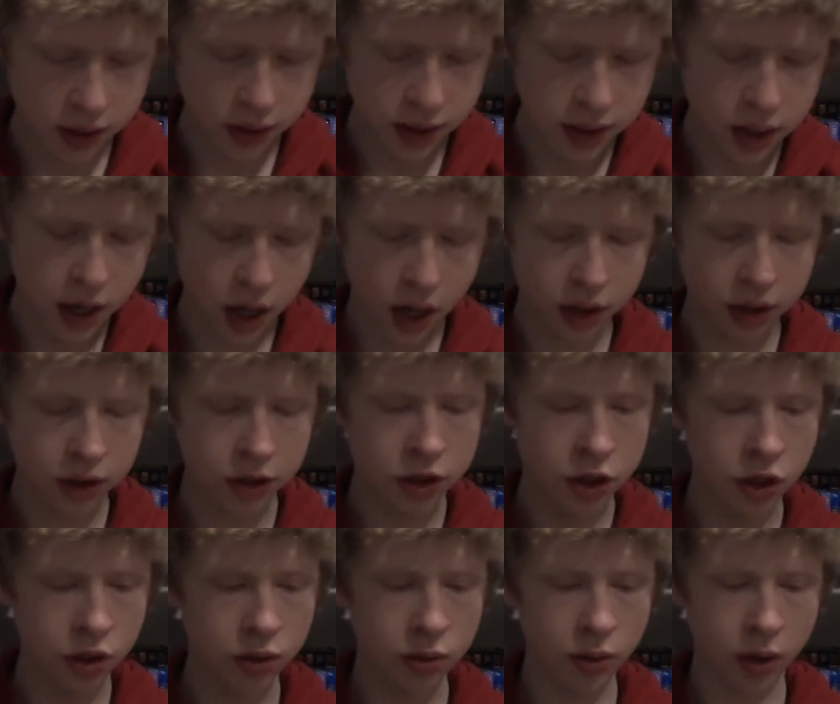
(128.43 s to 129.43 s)
the
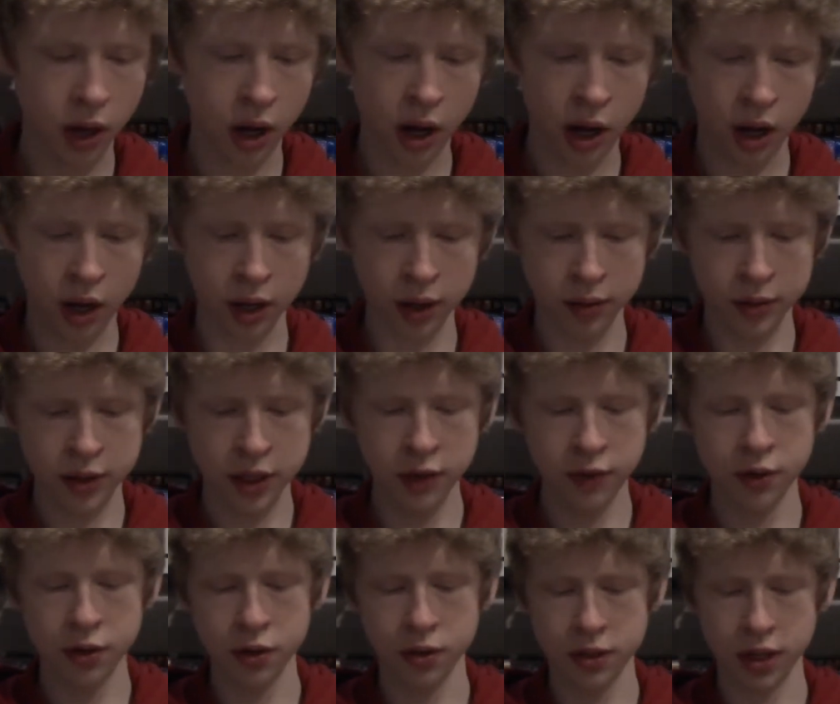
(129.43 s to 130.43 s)
2
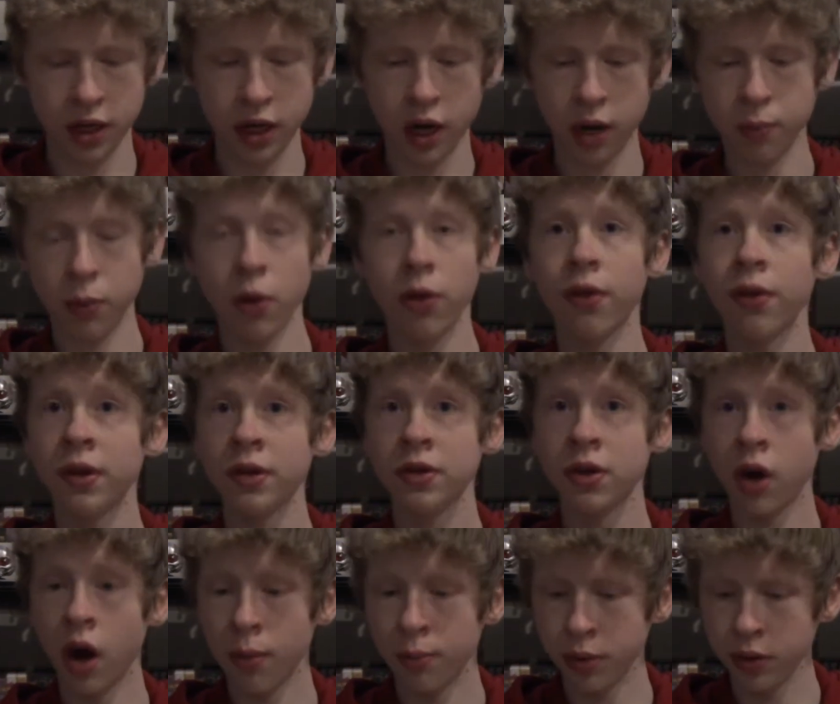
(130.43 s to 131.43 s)
TV shows I got, both of these
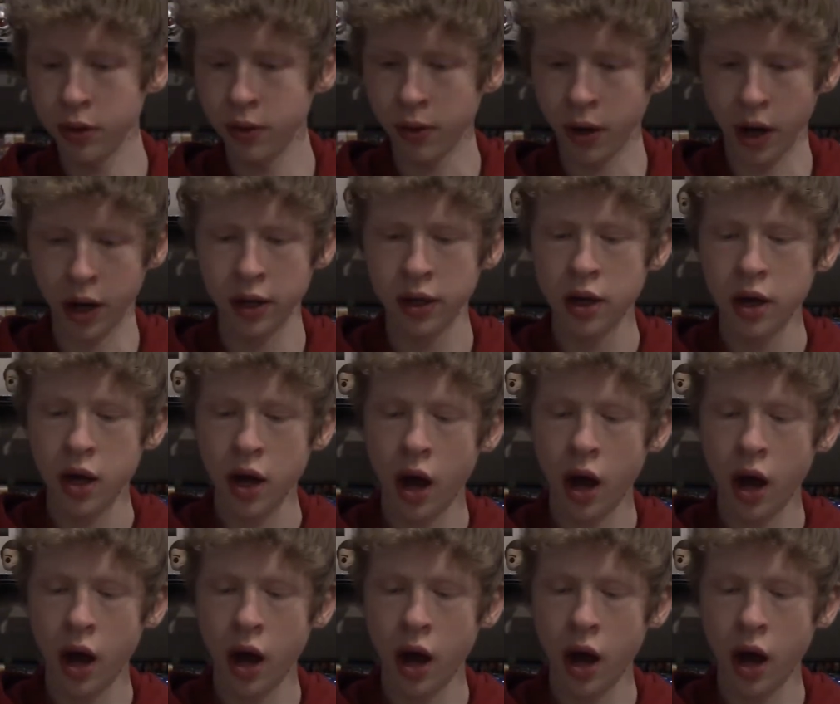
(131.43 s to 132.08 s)
are on Blu-ray.